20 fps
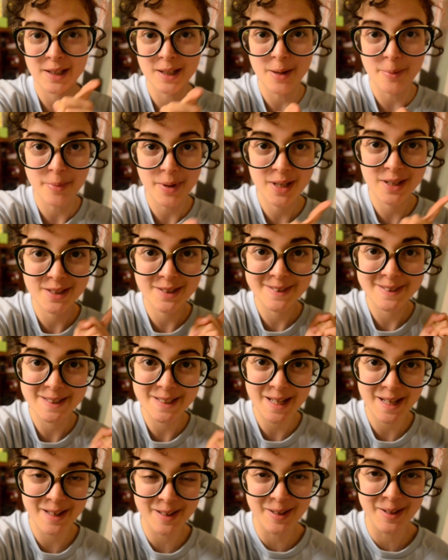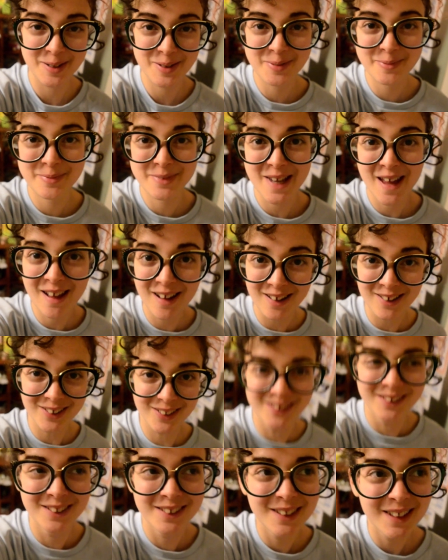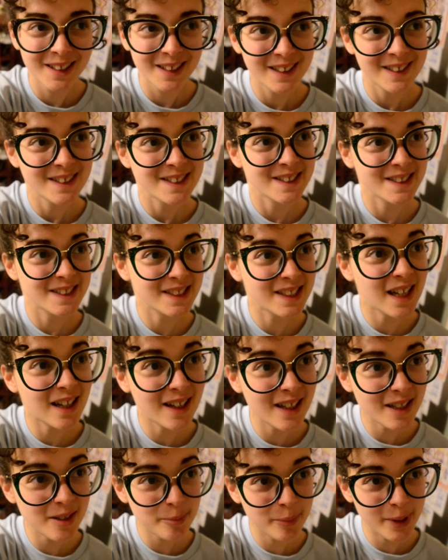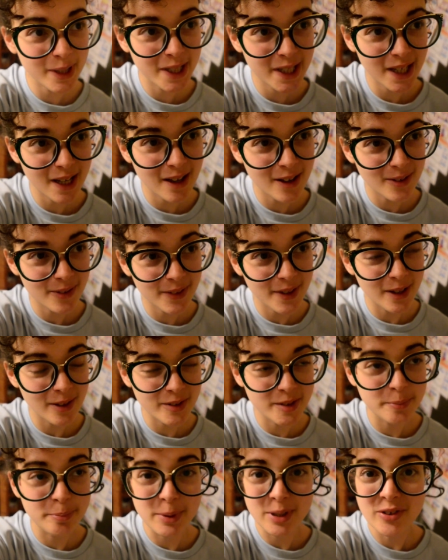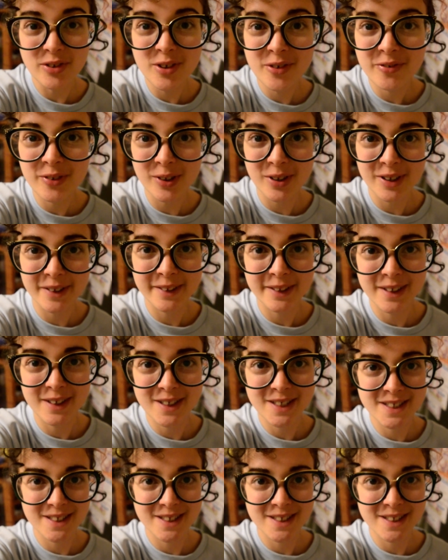you better stay home now. It's not pretty out there. It was beautiful earlier